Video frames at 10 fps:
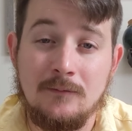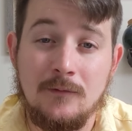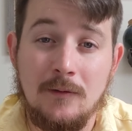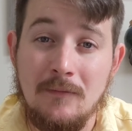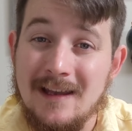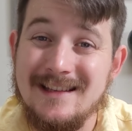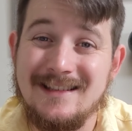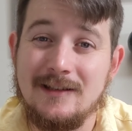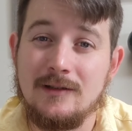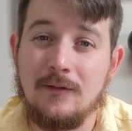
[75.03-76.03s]
And what it
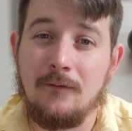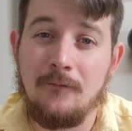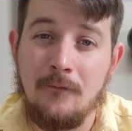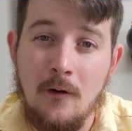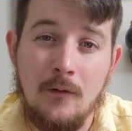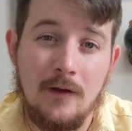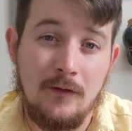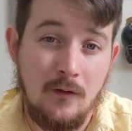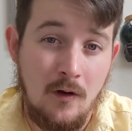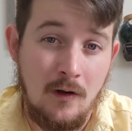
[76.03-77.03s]
means is to
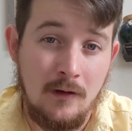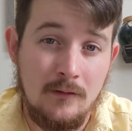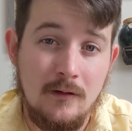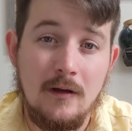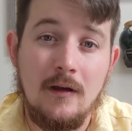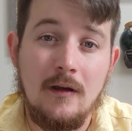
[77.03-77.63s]
focus on